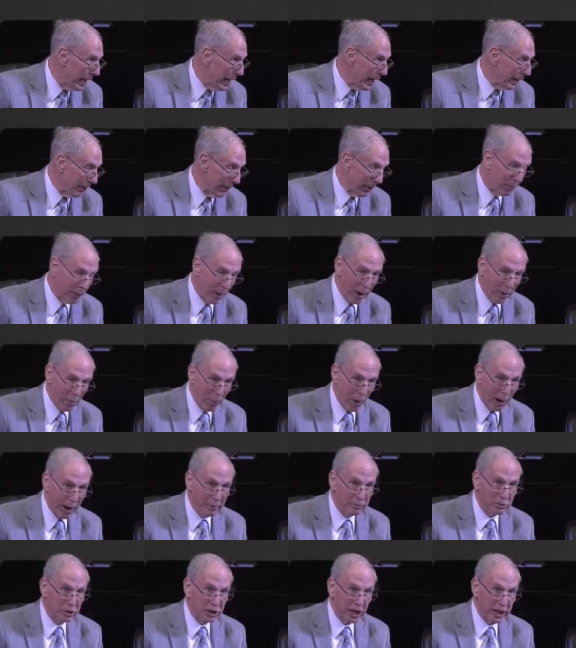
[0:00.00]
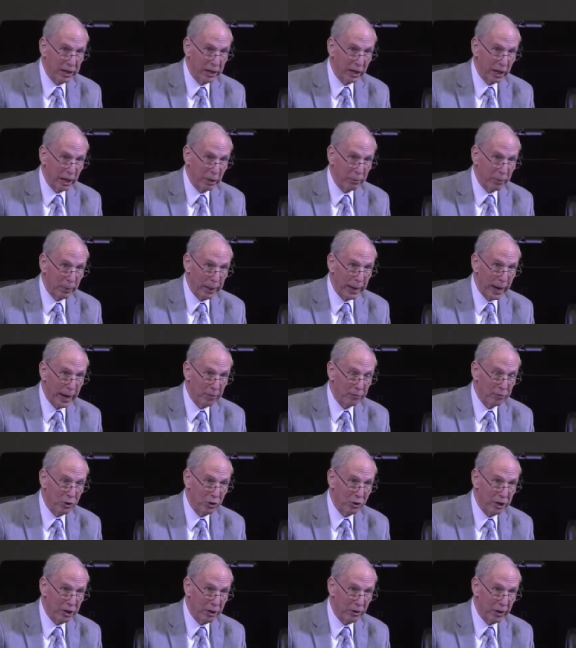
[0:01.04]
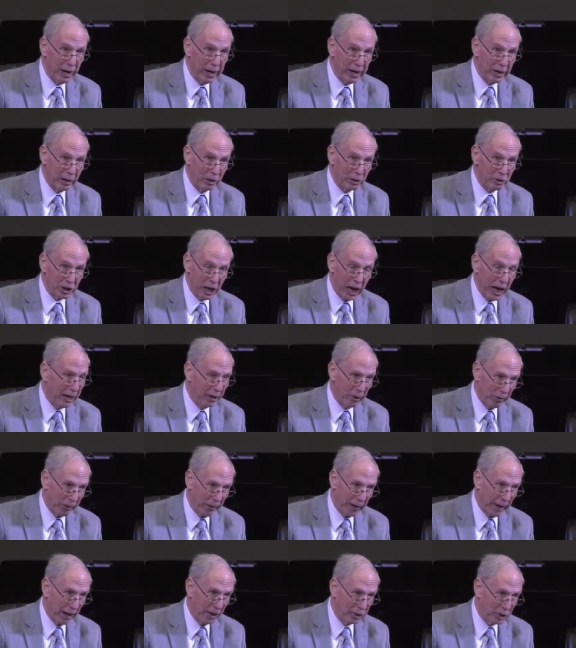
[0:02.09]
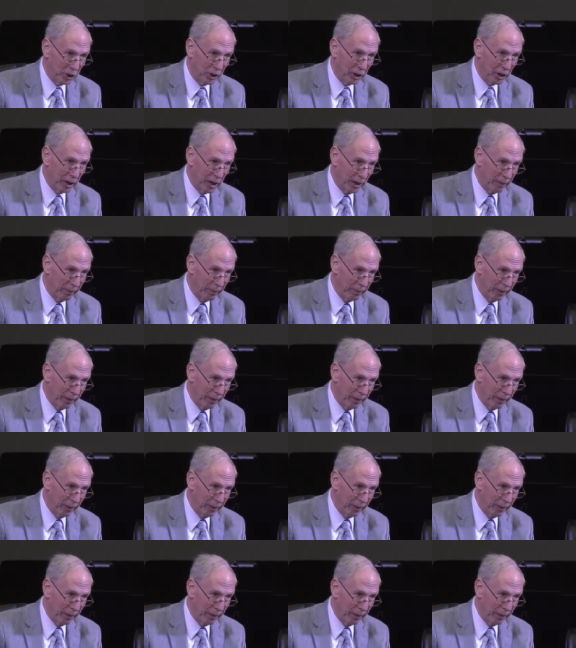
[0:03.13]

Then my wife said a little bit after Deer Acres, I don't think I should have come